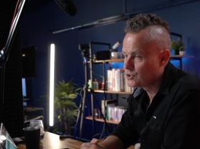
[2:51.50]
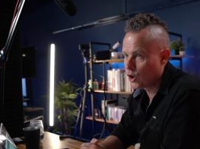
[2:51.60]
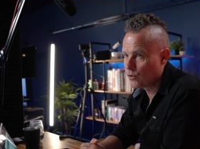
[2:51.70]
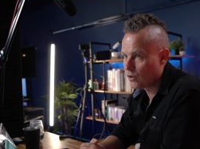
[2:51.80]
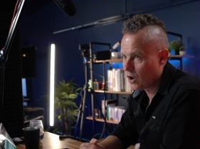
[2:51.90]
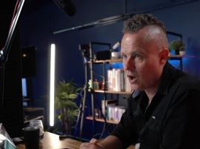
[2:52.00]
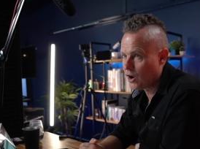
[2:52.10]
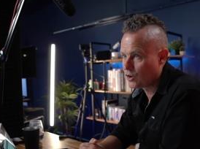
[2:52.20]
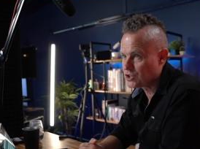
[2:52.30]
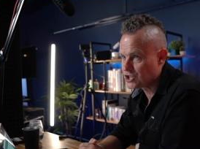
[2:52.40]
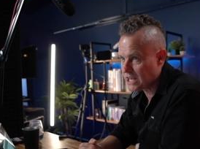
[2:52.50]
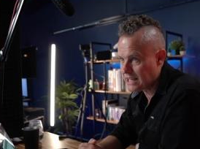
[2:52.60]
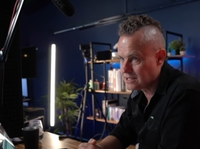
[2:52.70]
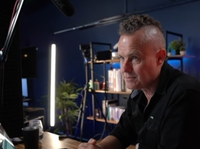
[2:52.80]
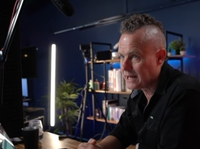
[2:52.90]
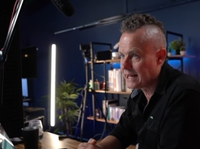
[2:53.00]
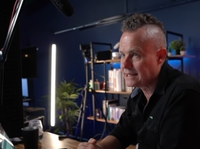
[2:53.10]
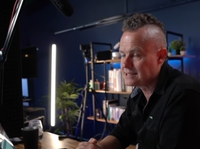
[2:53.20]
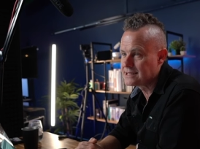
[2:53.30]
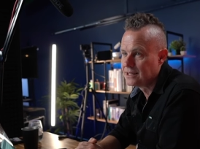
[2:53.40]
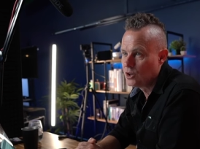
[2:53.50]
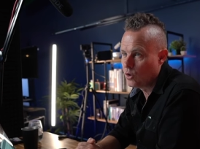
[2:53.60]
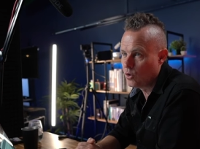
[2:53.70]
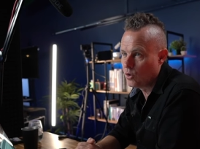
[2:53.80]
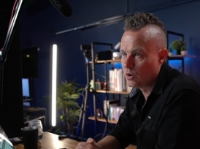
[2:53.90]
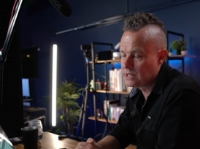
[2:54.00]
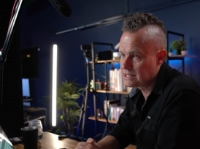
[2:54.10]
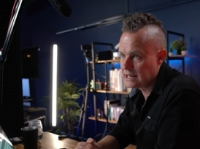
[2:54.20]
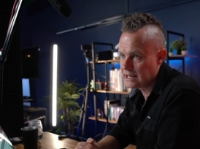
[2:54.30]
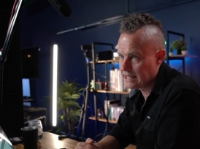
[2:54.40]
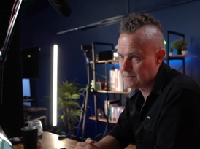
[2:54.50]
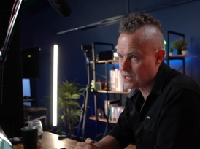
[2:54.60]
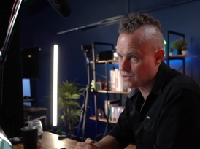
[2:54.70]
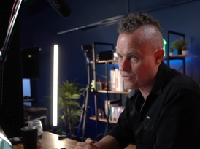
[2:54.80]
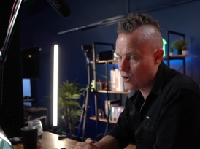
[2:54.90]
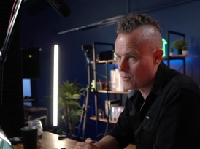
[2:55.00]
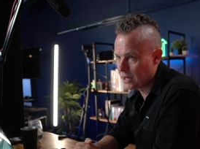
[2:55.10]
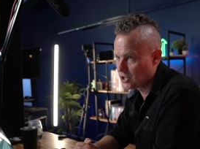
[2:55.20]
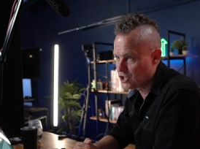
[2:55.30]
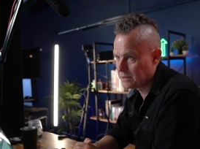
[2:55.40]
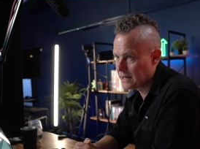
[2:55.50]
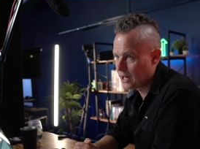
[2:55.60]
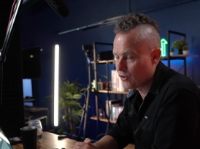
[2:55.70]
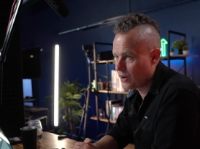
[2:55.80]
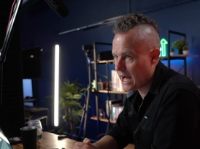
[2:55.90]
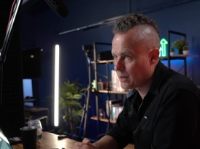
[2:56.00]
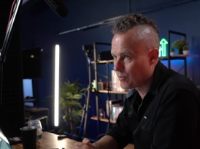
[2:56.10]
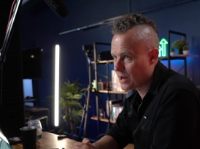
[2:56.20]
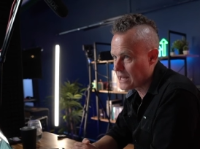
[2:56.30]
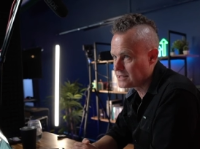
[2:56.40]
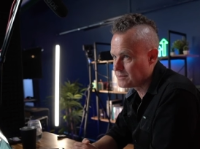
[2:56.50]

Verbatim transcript: Don't rely on shared domains or sending emails from a Gmail or an unbranded